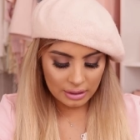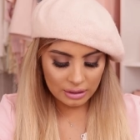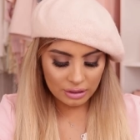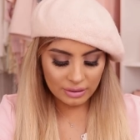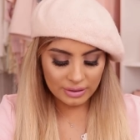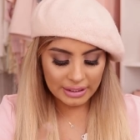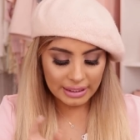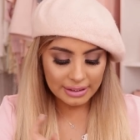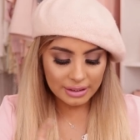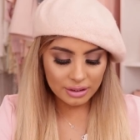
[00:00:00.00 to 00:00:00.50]
so
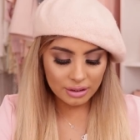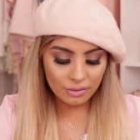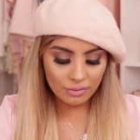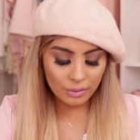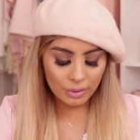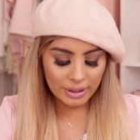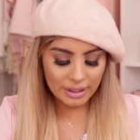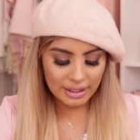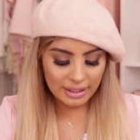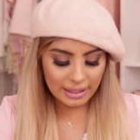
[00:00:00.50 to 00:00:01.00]
it says to
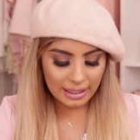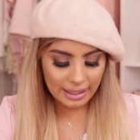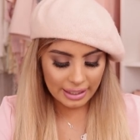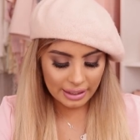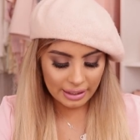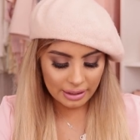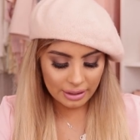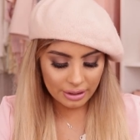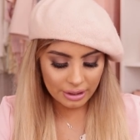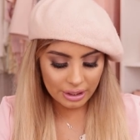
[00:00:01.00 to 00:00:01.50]
avoid the
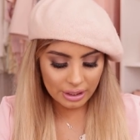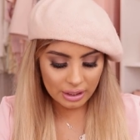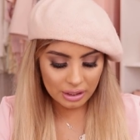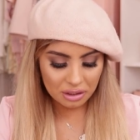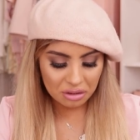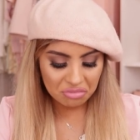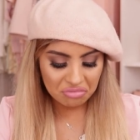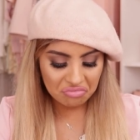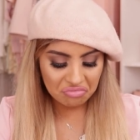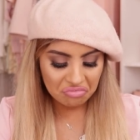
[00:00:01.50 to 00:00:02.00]
eye
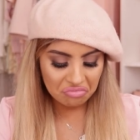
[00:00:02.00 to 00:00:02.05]
area